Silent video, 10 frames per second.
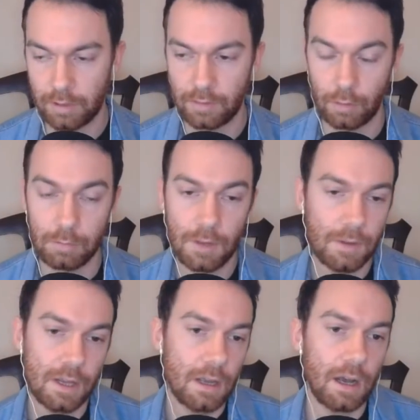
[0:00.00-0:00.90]
So
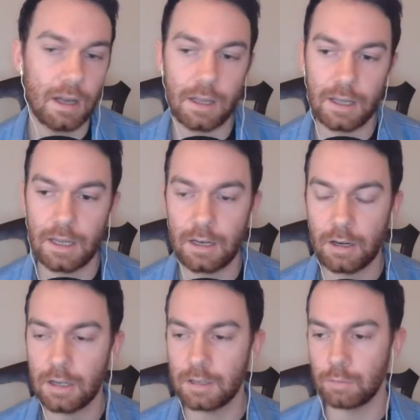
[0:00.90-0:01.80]
in
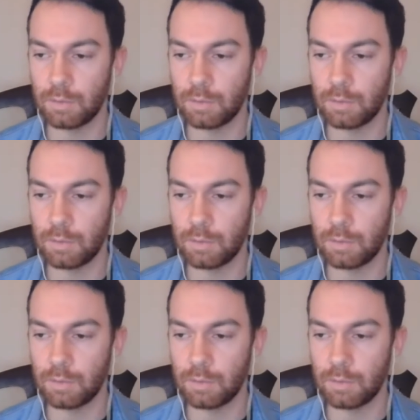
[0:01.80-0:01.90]
Ireland,